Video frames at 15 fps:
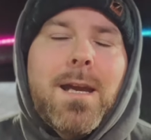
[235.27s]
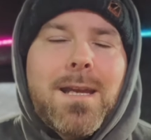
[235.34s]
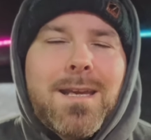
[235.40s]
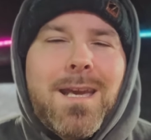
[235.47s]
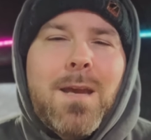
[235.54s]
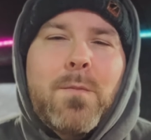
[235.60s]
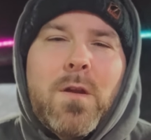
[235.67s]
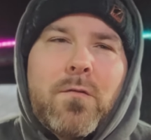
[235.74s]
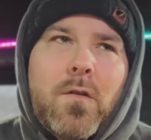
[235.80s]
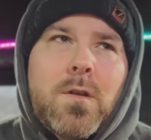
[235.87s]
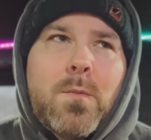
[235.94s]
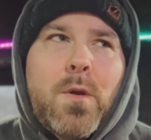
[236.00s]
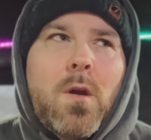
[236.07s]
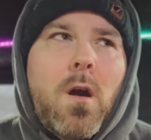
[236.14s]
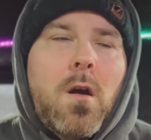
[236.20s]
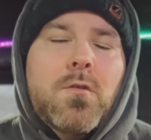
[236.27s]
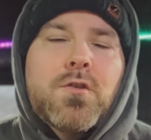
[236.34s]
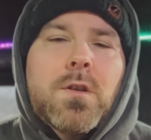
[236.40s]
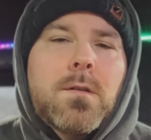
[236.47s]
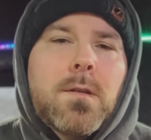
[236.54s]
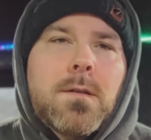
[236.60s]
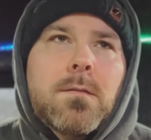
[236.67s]
it came to around about
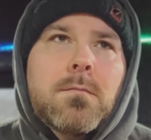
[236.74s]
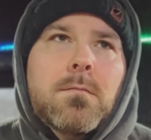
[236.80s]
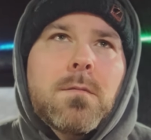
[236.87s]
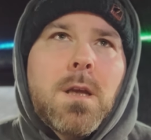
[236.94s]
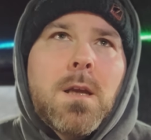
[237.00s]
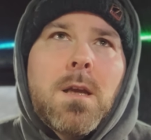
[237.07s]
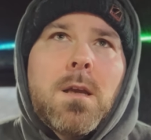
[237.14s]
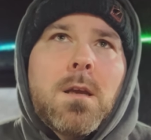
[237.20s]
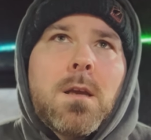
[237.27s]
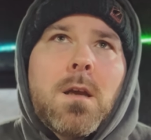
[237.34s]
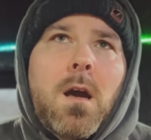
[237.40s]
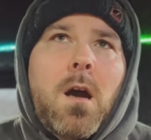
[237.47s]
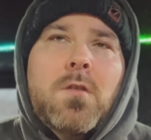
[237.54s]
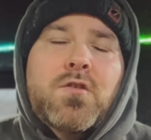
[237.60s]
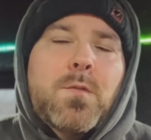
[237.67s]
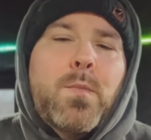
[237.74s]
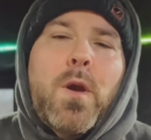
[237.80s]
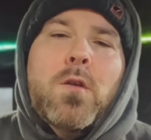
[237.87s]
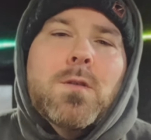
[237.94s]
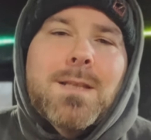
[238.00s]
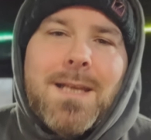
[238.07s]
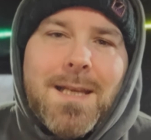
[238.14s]

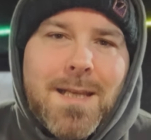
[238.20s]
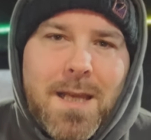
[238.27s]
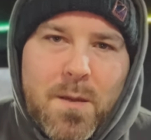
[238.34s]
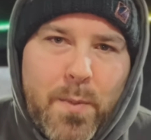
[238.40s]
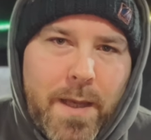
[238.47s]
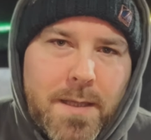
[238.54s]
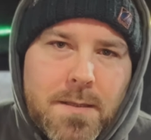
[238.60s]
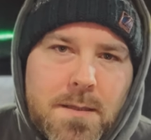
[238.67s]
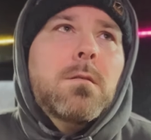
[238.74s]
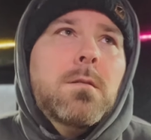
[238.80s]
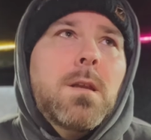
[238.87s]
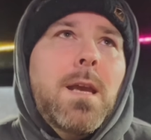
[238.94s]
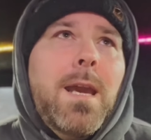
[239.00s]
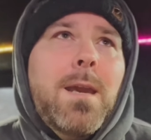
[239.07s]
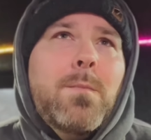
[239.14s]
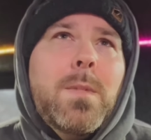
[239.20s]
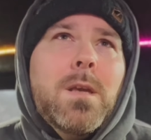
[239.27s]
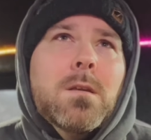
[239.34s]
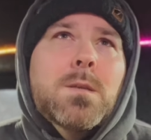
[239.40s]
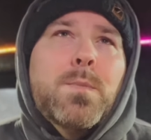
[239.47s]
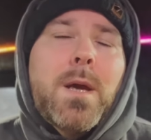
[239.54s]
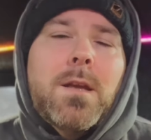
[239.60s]
£100.98. 8
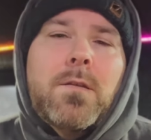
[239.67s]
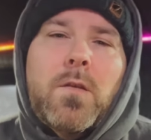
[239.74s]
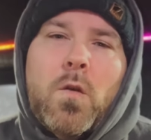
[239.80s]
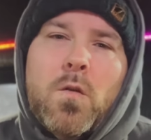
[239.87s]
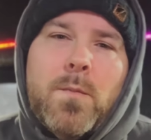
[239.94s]
metres by 2